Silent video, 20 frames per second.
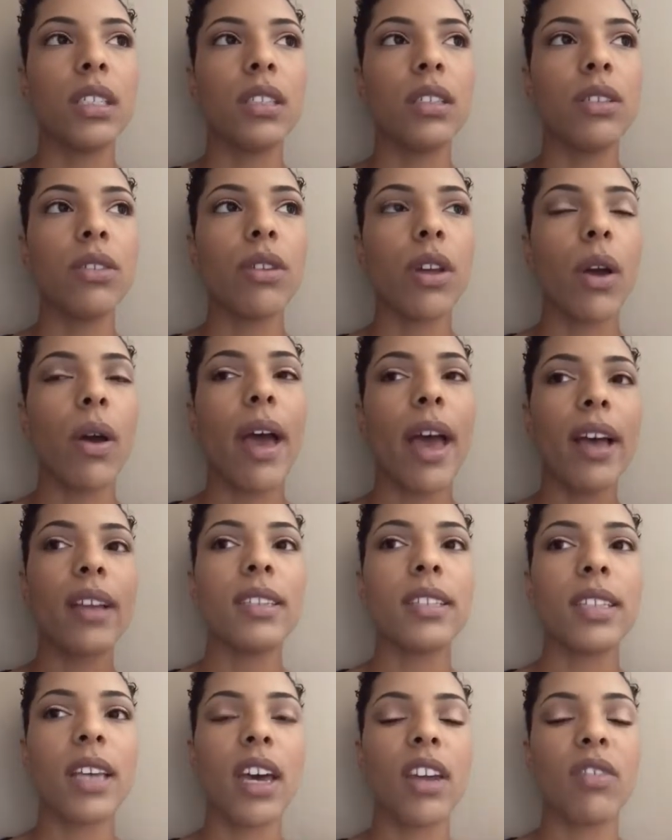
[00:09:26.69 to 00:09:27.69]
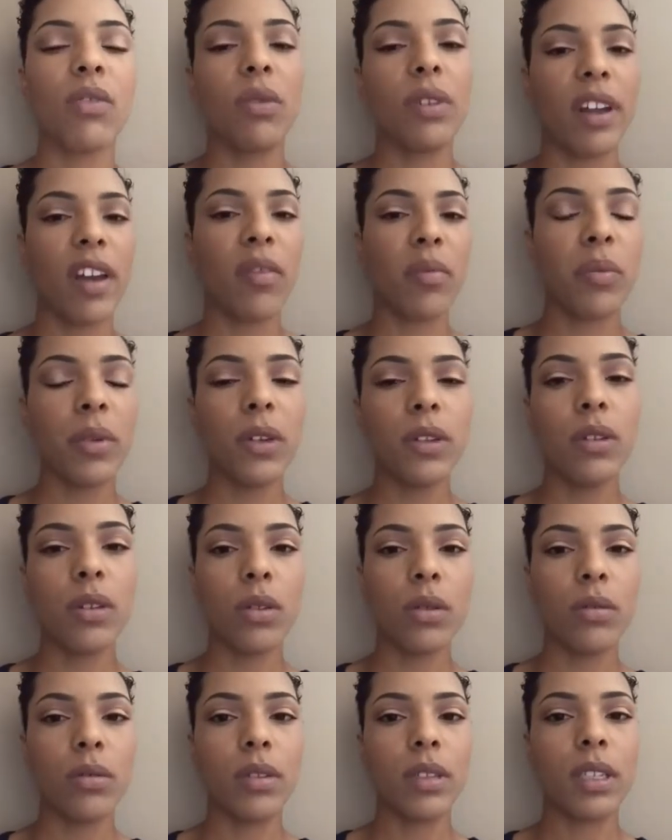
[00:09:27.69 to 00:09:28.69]
you know, outside of what I've been
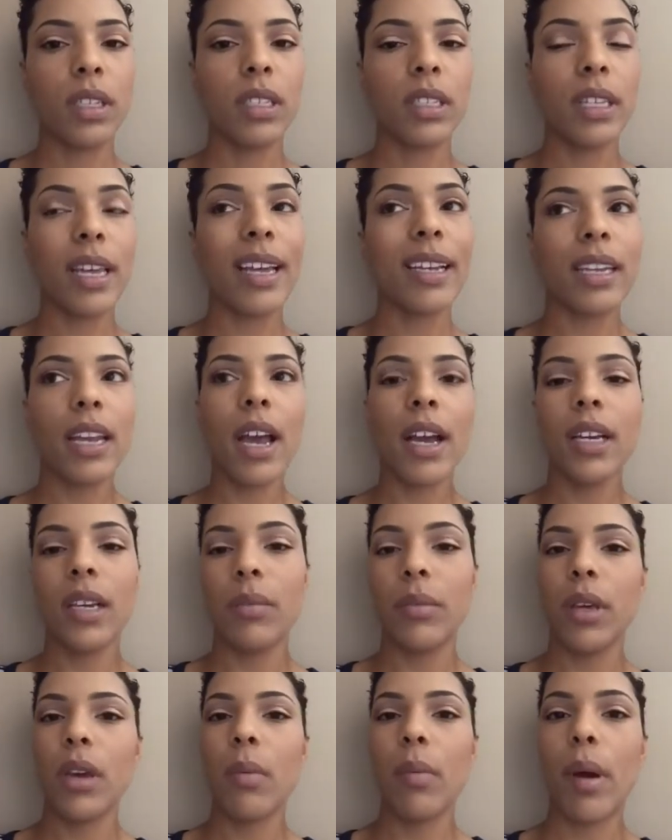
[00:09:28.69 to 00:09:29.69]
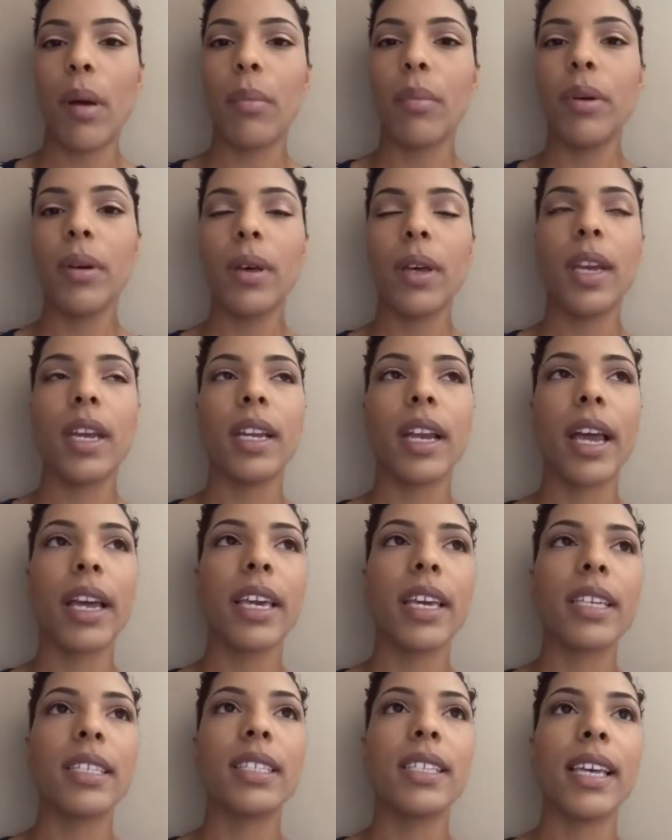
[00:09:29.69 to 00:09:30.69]
doing, it's like knocking me on my butt. And I
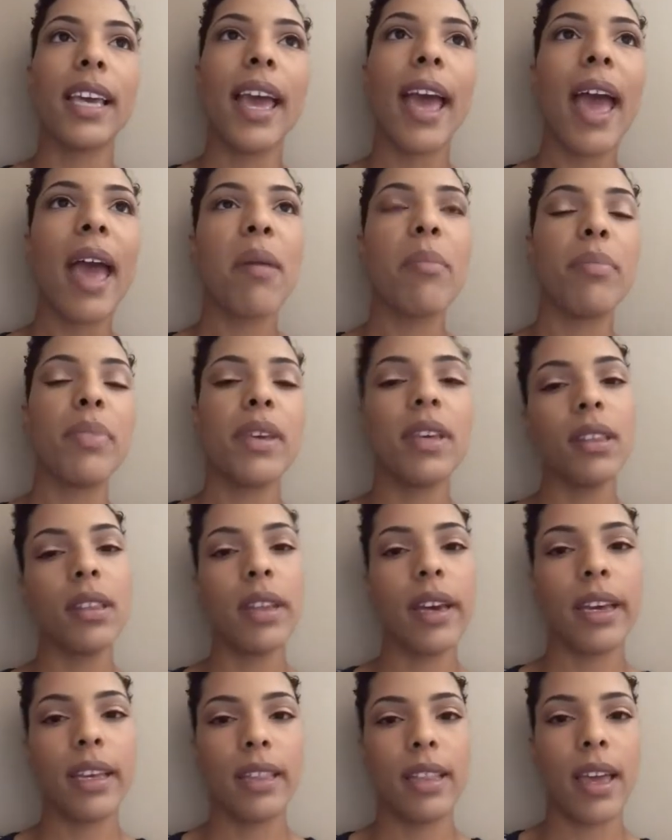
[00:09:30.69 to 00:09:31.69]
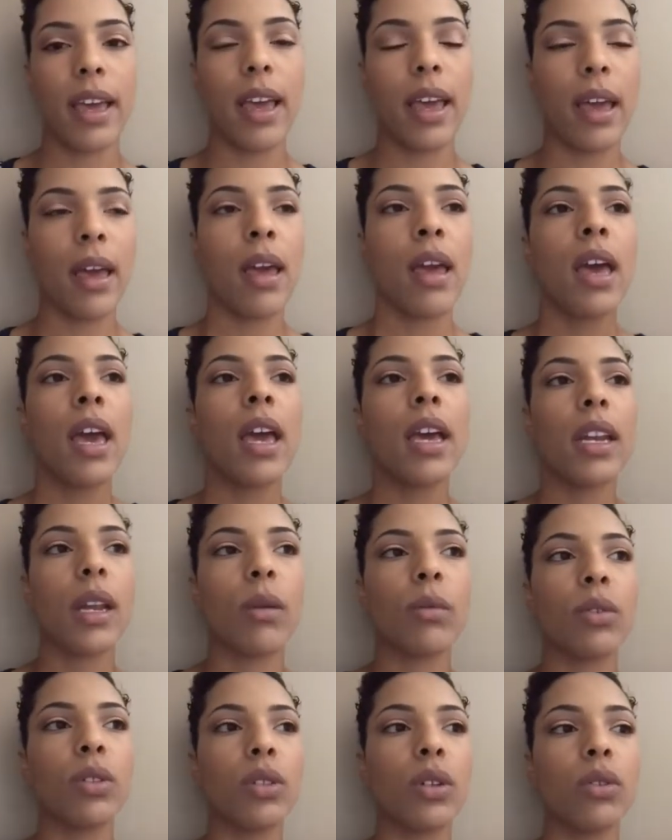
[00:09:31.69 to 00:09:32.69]
guess it had been like that, and
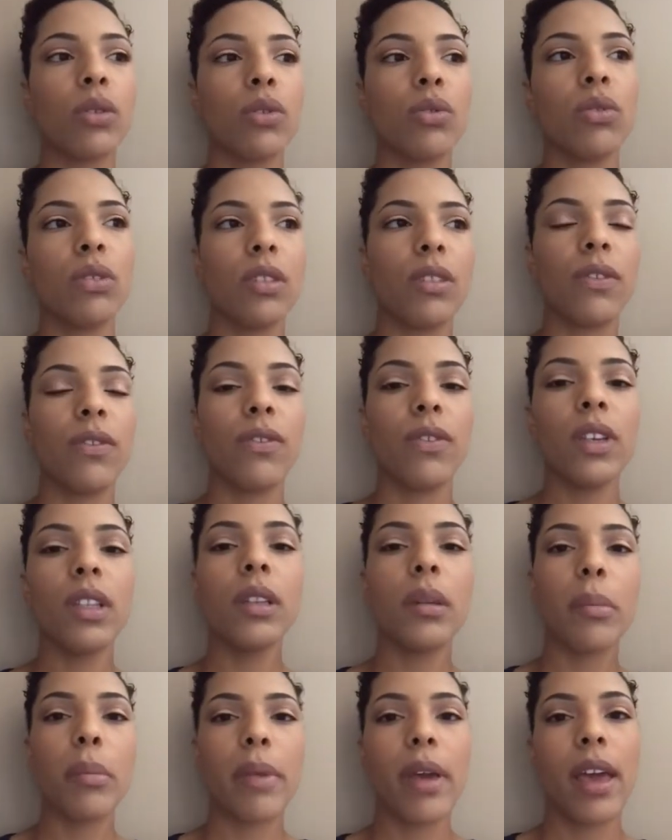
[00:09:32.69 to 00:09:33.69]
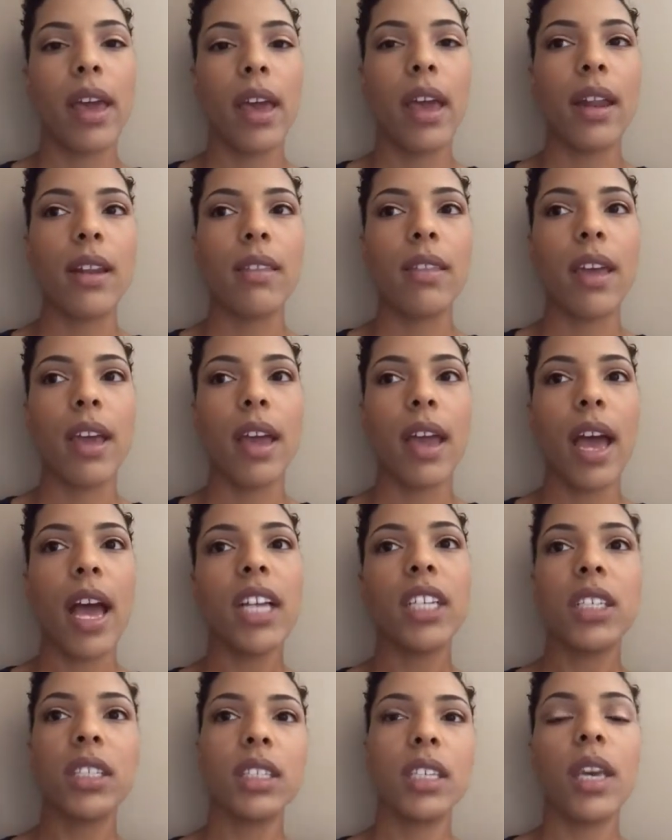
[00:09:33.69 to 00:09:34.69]
I was so used to feeling bad that
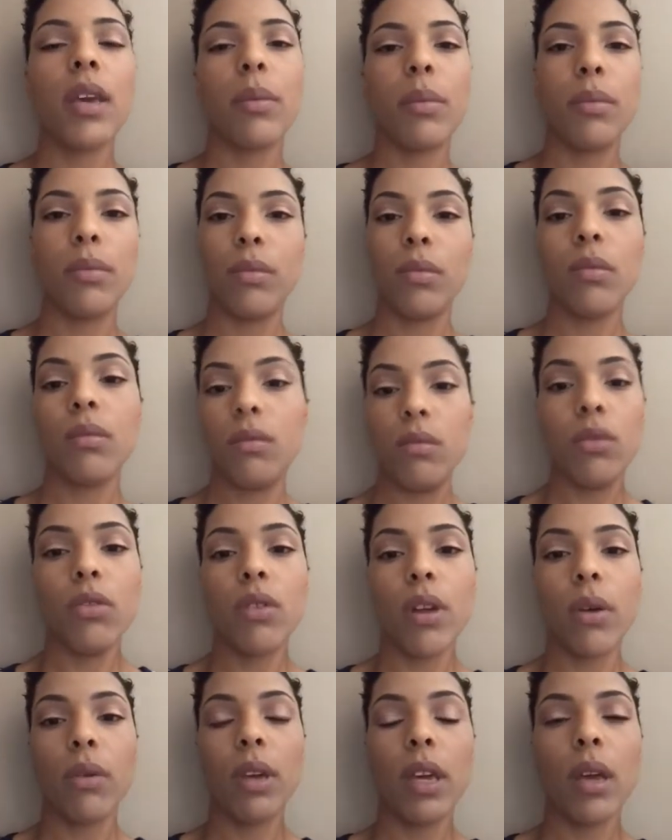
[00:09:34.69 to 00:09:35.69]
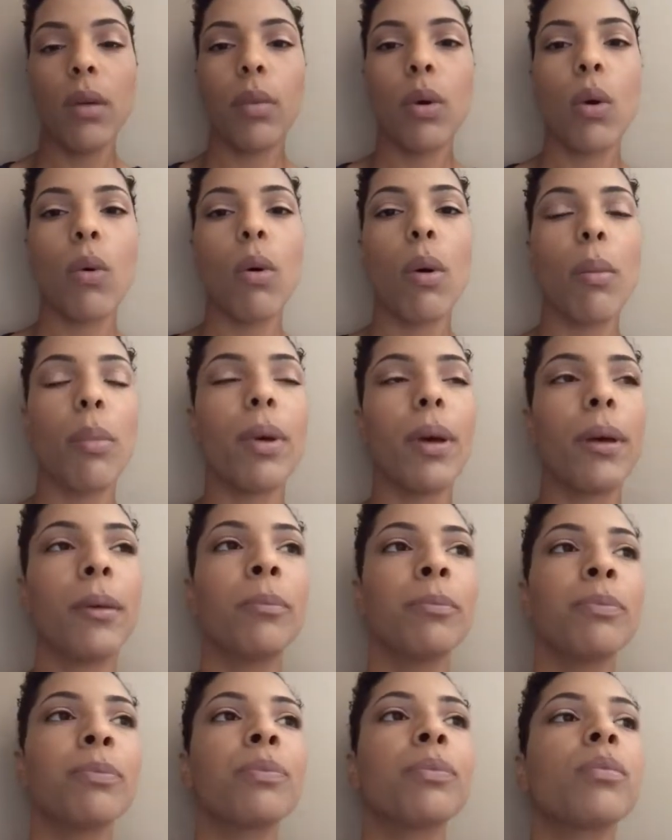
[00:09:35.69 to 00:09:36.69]
I just kept going.
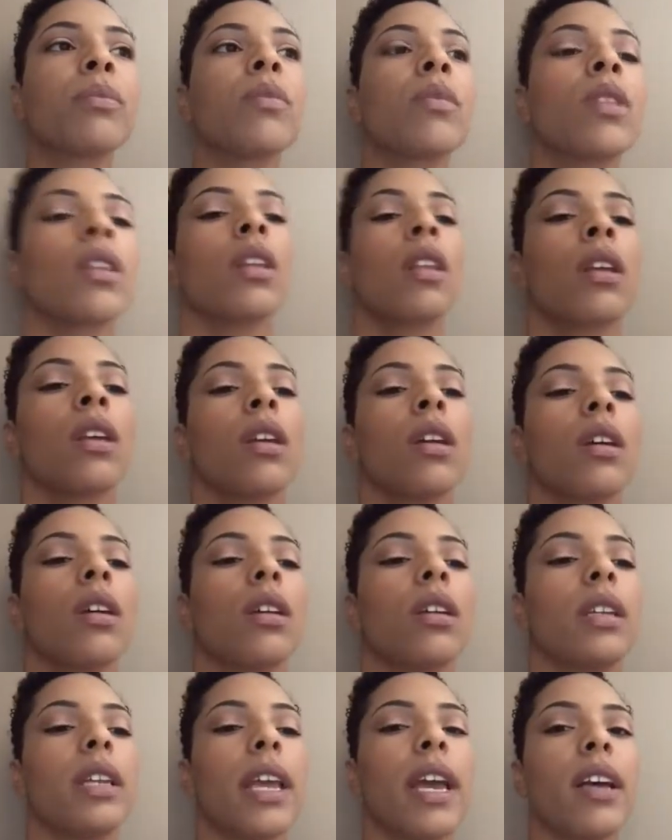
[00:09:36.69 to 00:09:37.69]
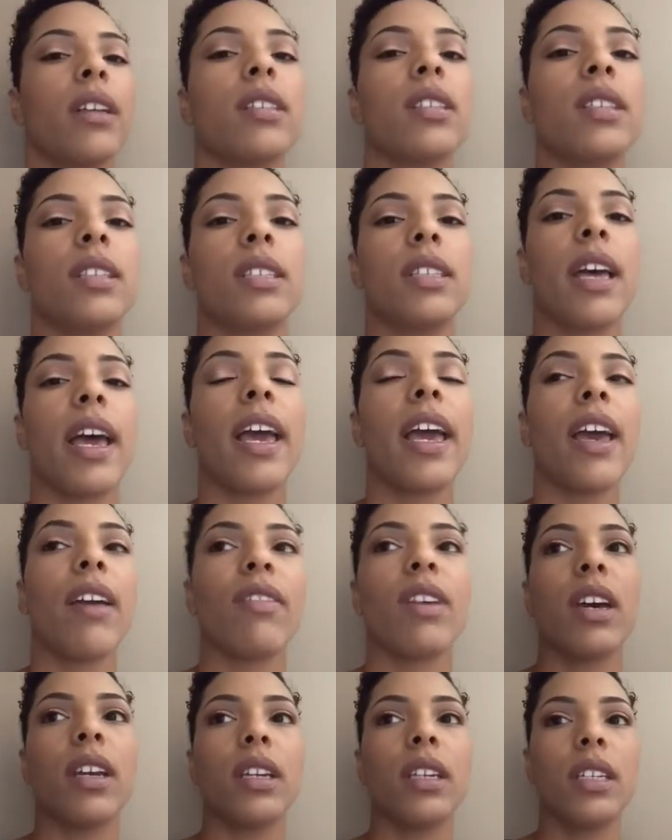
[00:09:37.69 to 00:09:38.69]
But now, since I have
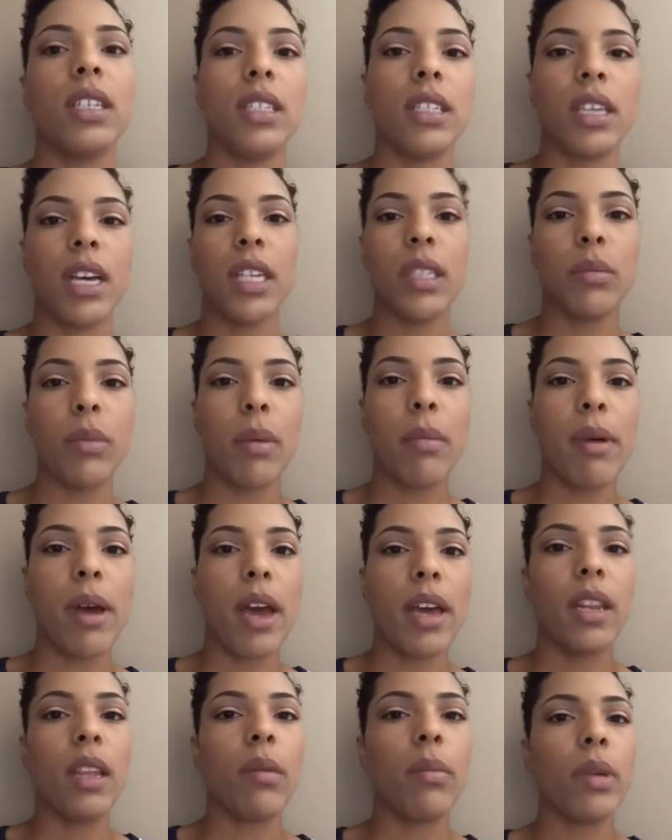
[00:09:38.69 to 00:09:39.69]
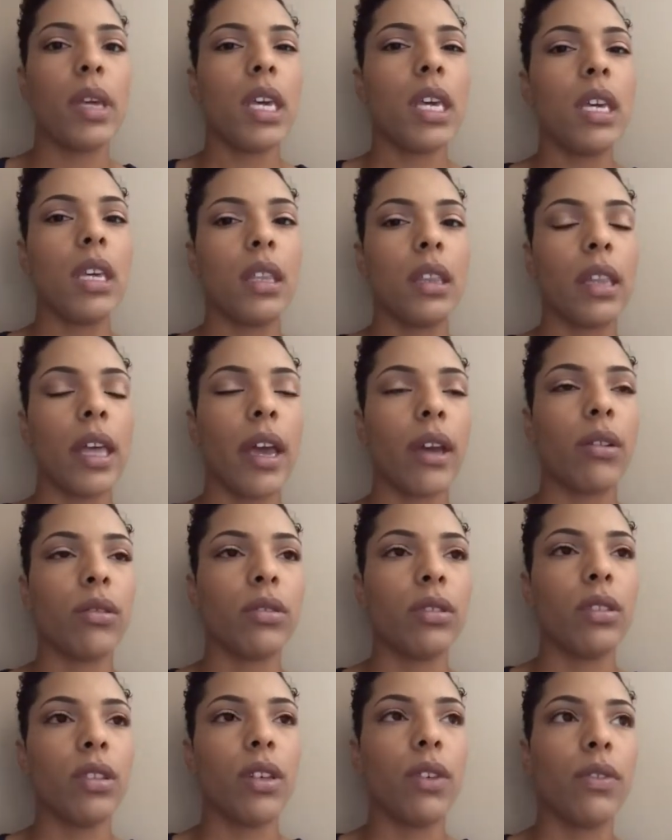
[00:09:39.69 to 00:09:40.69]
kind of detoxed my body and been eating lighter
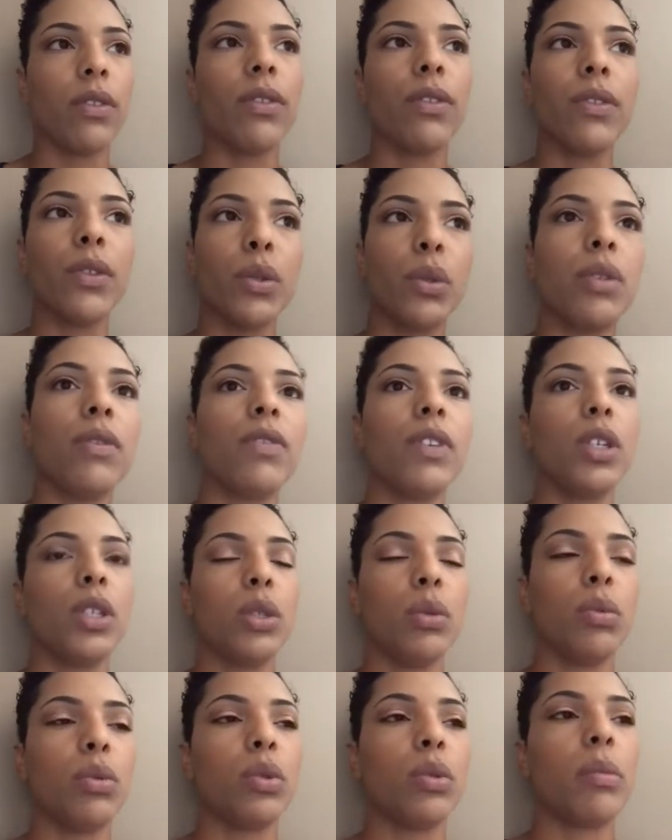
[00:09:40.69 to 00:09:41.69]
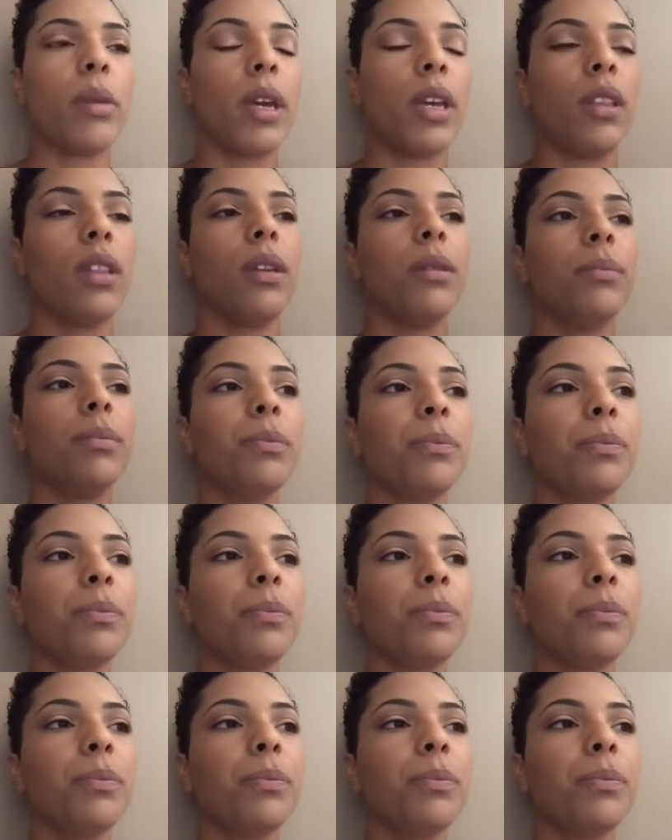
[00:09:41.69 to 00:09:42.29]
stuff and fruits and vegetables mainly,